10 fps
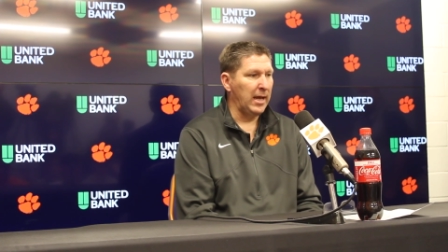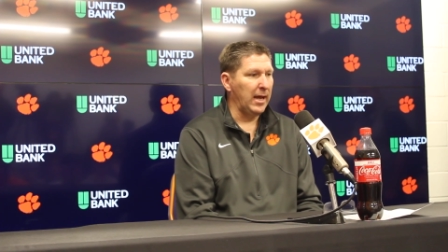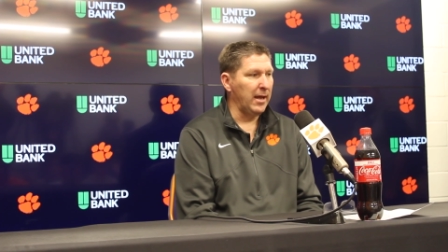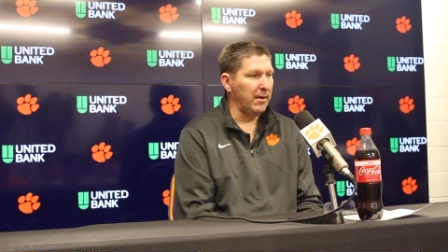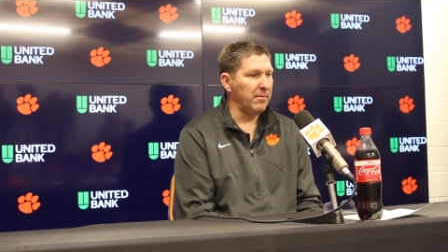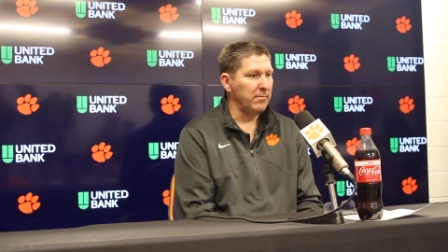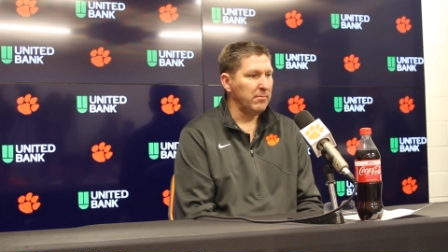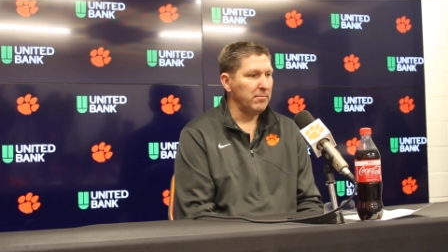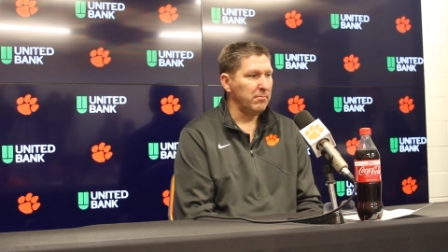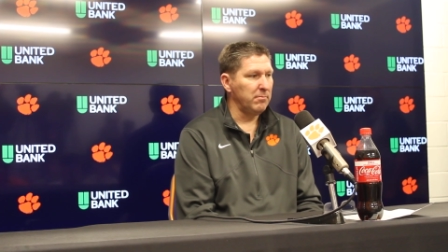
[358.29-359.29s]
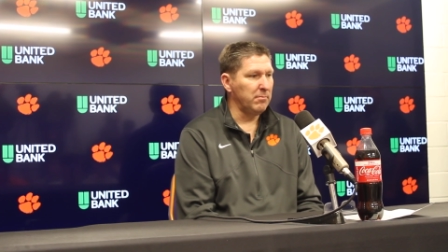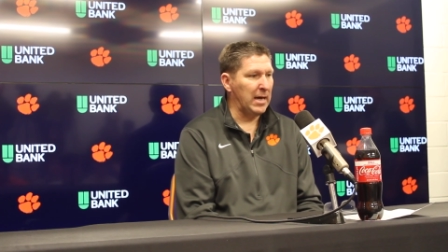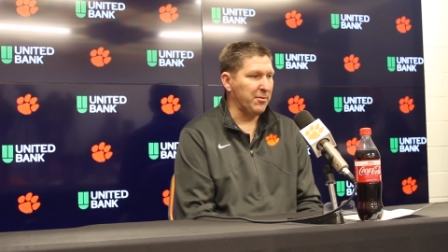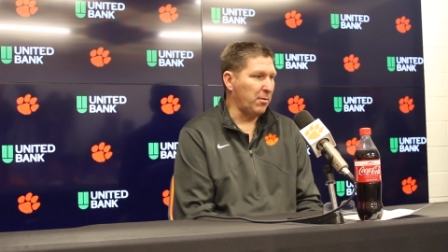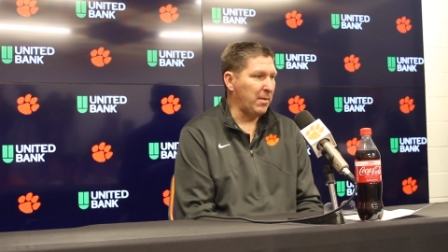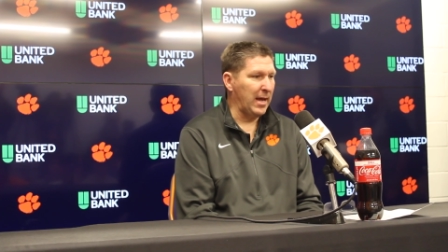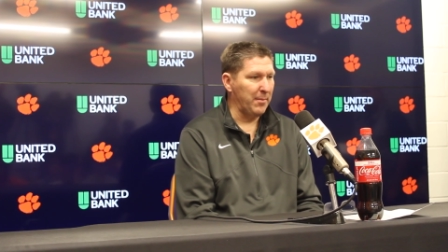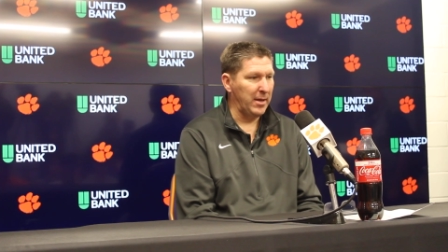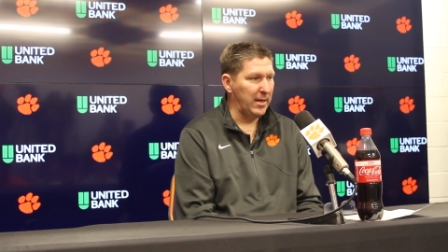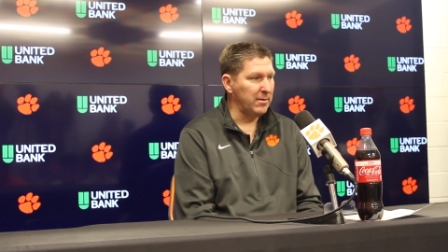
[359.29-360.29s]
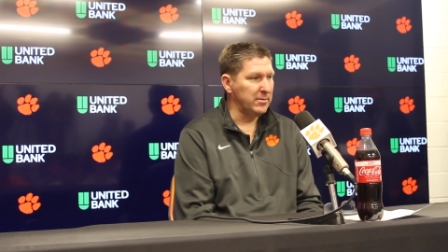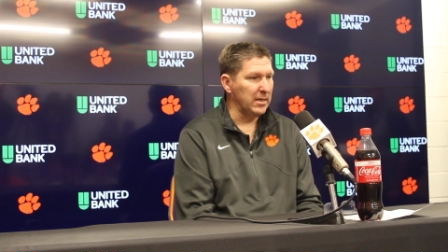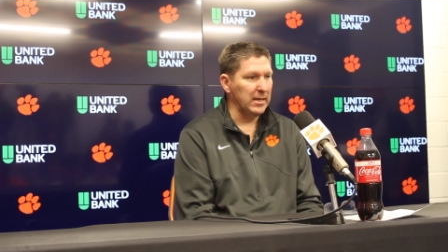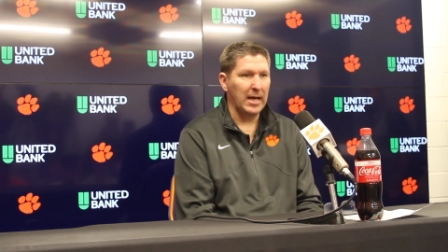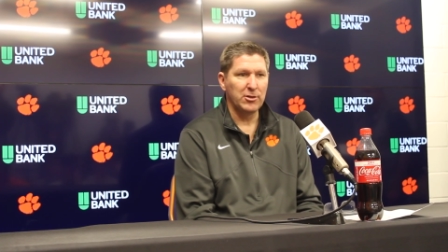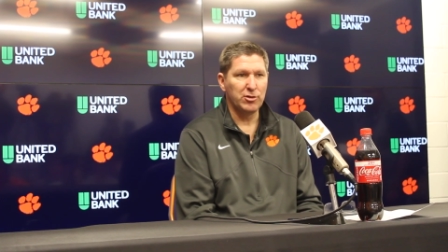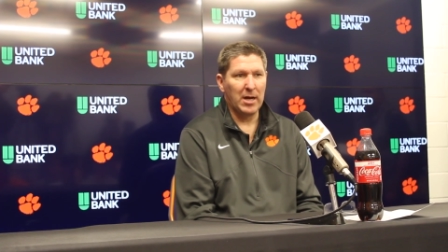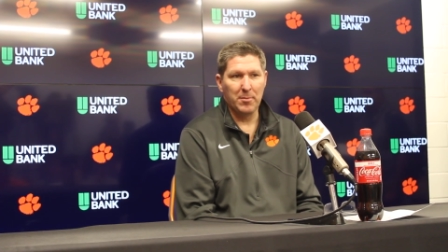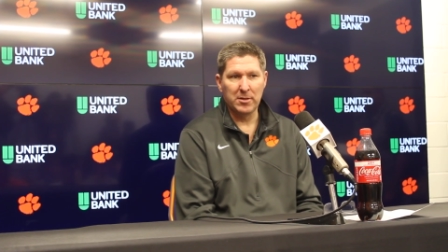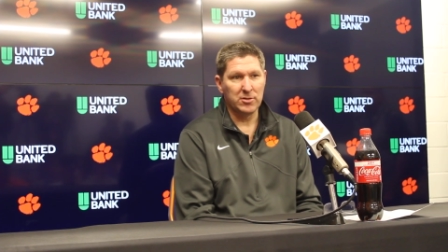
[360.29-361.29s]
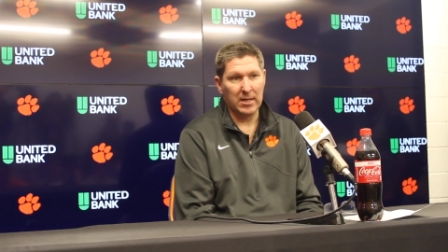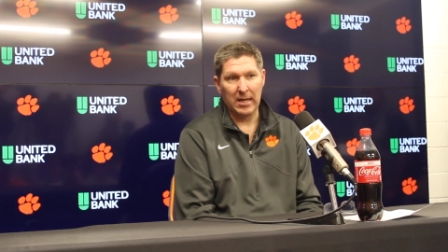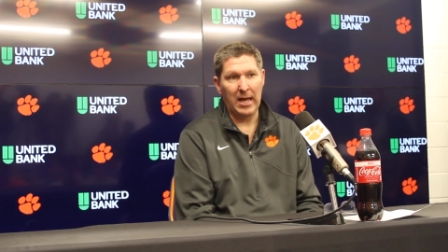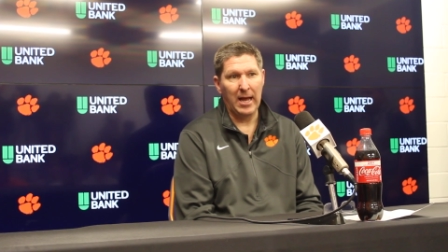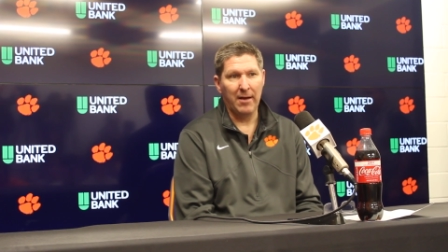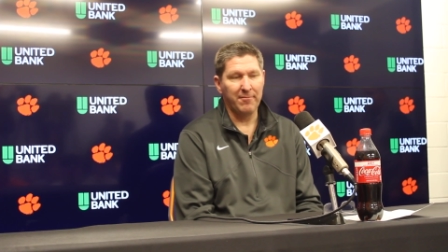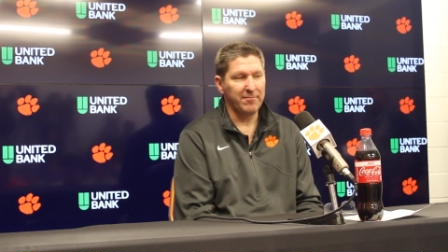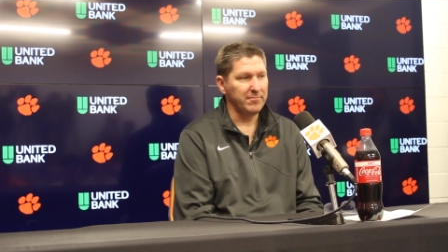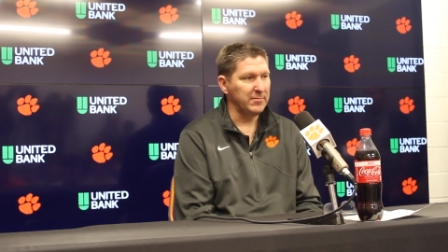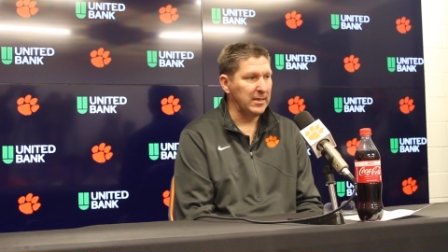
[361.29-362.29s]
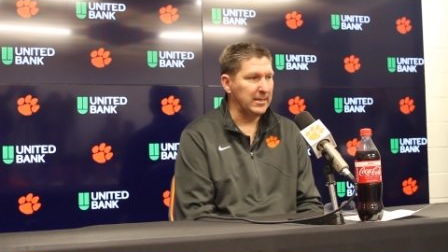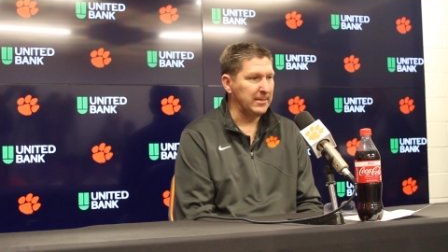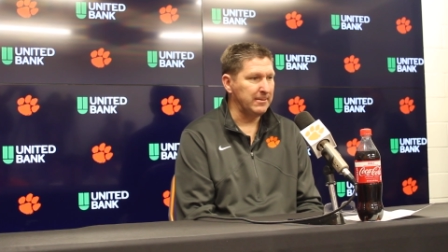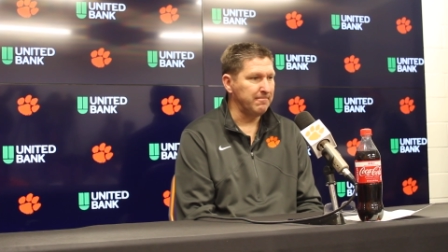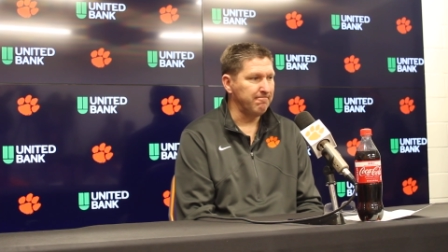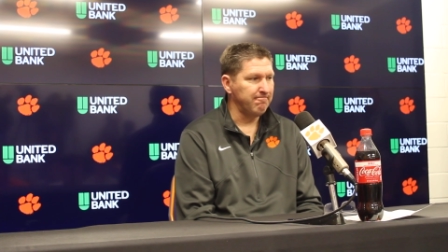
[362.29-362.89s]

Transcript: and I thought Miami did a nice job in the second half. Um,